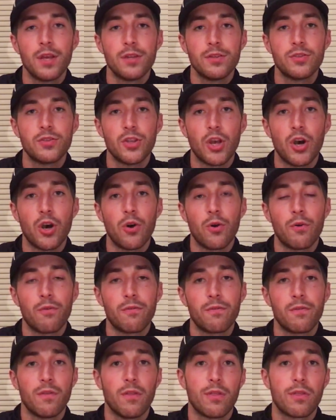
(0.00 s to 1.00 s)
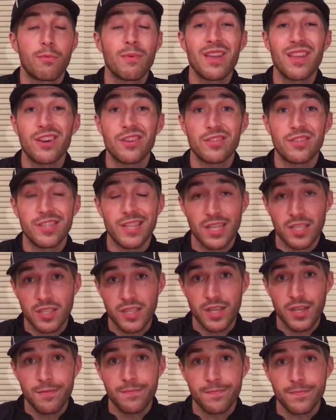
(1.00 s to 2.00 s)
So
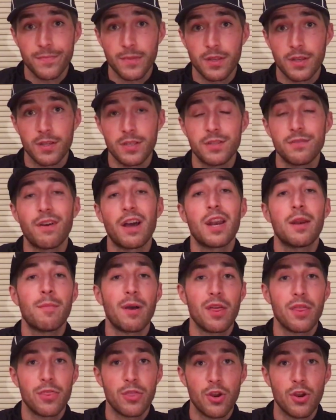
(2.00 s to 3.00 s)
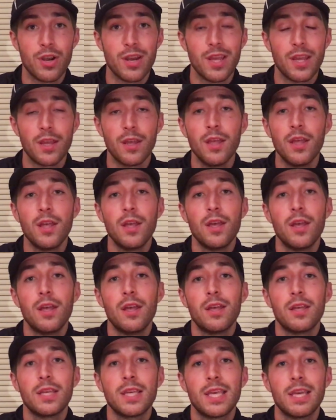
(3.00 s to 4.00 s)
360 divided by 30
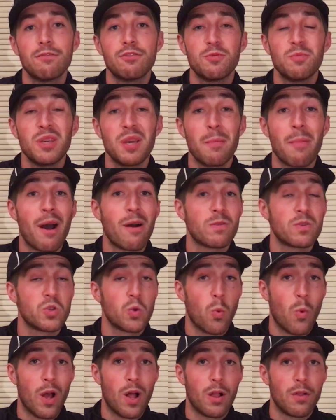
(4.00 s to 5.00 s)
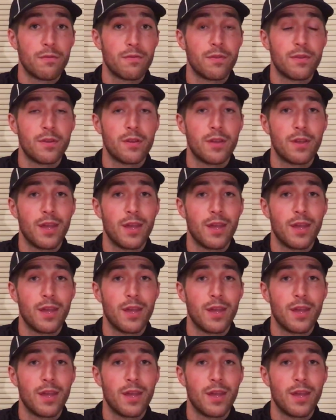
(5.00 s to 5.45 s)
gives me about 12.